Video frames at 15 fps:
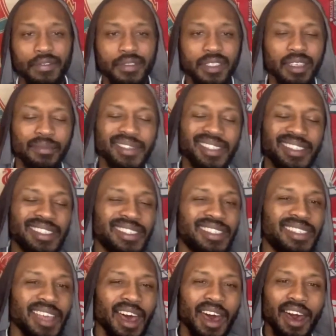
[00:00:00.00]
Some
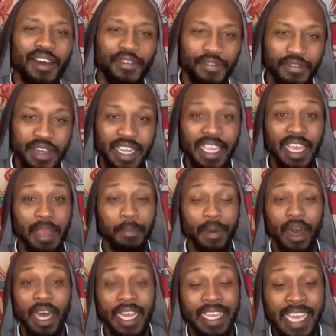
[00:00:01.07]
soft free kick.
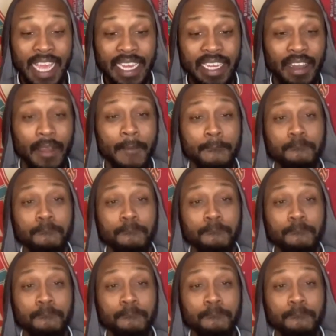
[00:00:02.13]
But again,